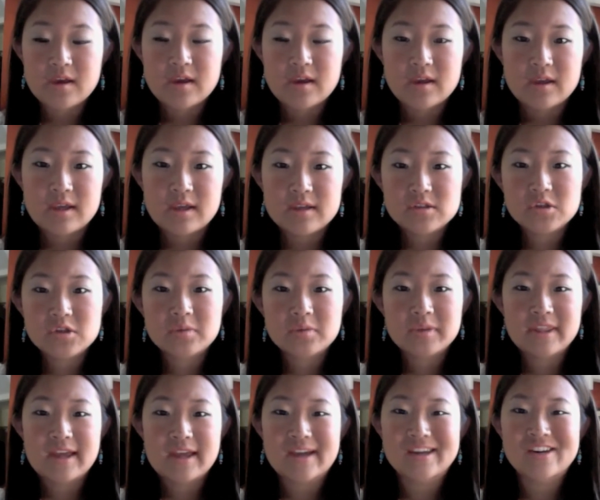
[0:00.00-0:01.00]
he told
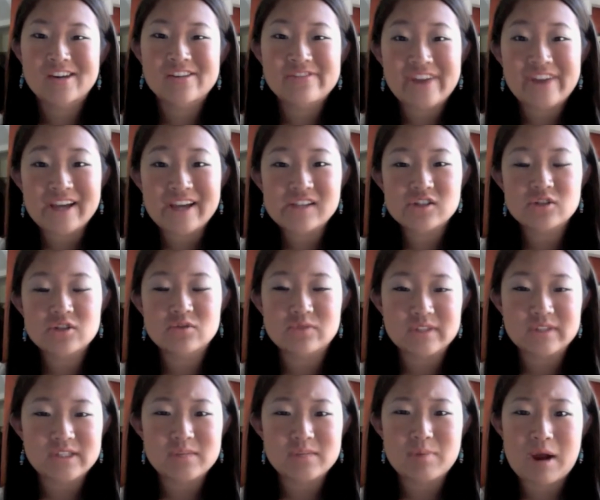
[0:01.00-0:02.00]
me that your advisor
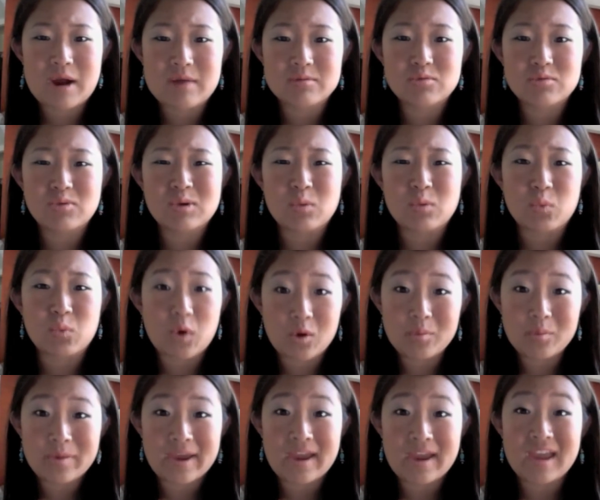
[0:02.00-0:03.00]
really probably
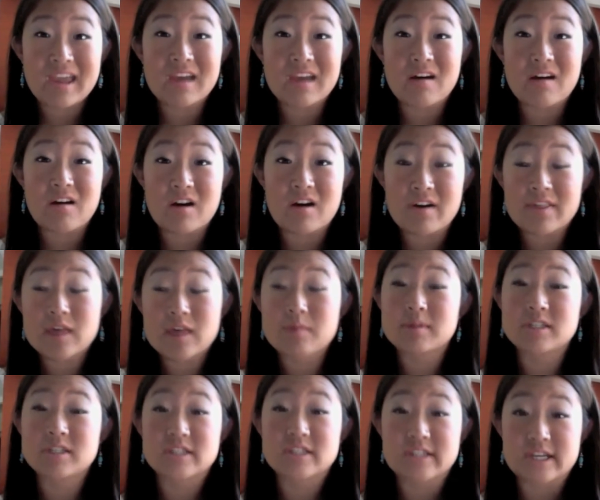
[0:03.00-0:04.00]
won't pay all that
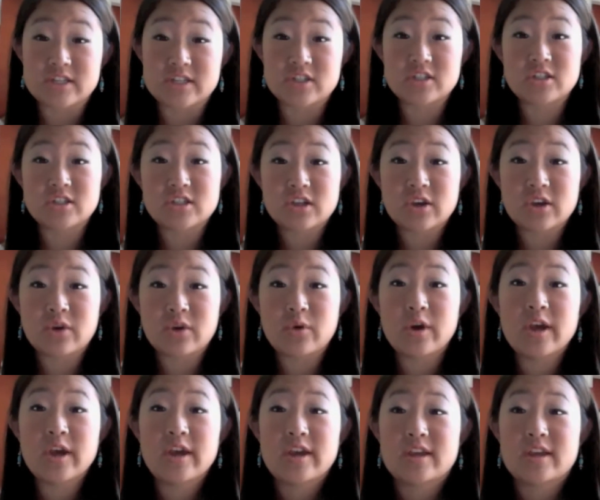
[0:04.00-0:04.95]
much attention to you